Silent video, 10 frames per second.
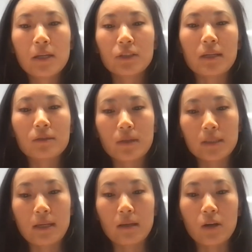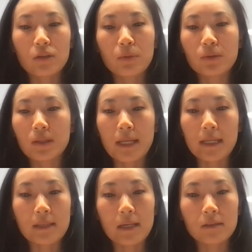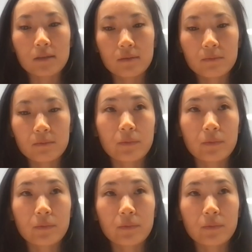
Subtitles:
generates an output like this.